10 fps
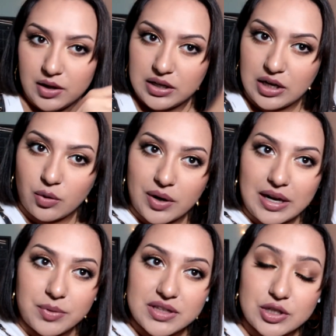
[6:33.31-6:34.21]
you know,
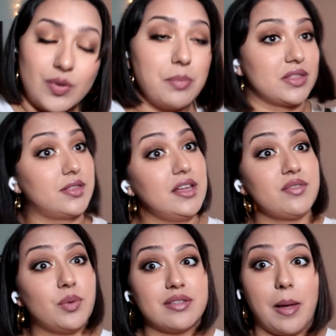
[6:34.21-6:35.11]
working out what they're doing. But
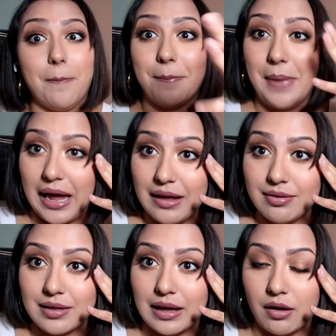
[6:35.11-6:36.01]
this was
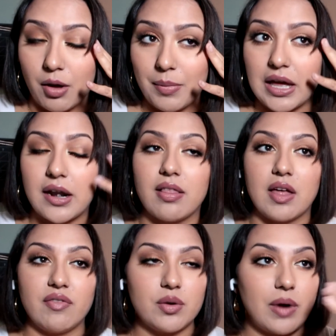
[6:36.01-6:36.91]
amazing. Oh my God, I
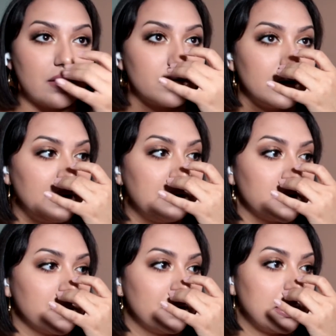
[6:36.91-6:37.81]
love the rock sort of
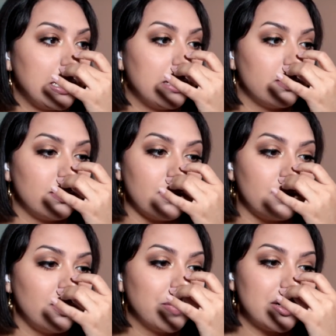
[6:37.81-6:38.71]
influence in it. It's a
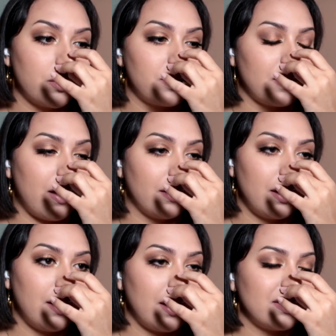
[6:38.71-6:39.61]
super dope
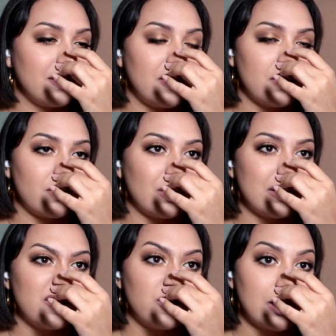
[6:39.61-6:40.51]
song. I did this
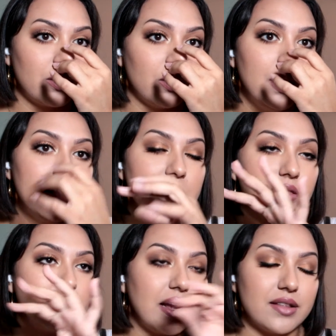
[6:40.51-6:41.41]
sort of little
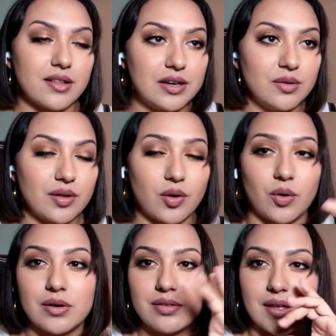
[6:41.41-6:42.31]
line that they do in the
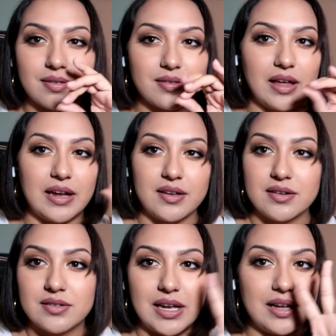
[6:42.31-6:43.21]
chorus that's like
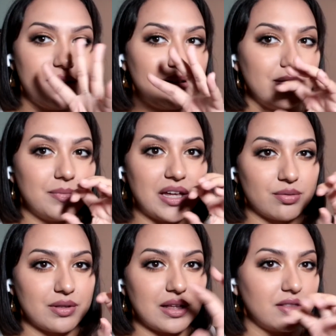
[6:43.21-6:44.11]
they
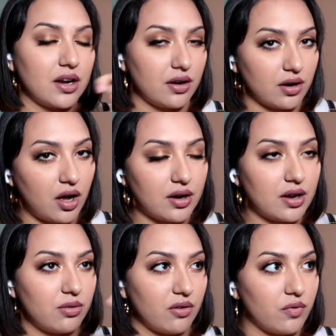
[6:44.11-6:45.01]
mess with like their
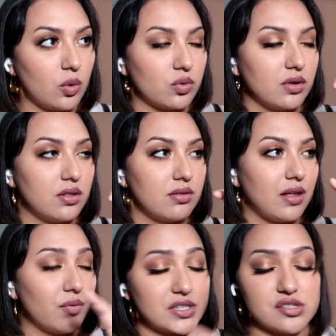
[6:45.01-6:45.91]
audio, their vocal
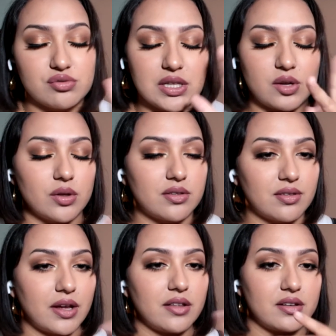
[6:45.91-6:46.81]
stuff, which is really cool. It's a
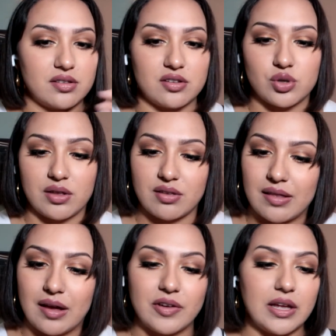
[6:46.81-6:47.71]
stylistic choice. I
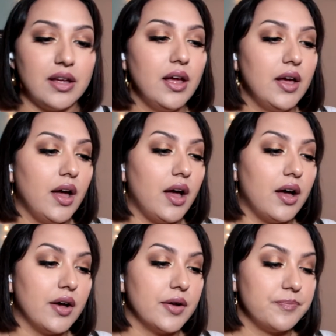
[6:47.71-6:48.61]
love it.
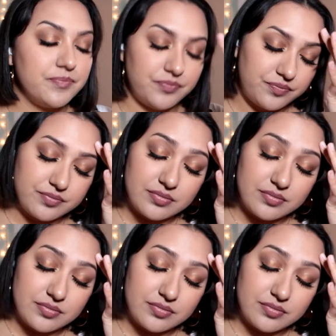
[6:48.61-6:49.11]
Um,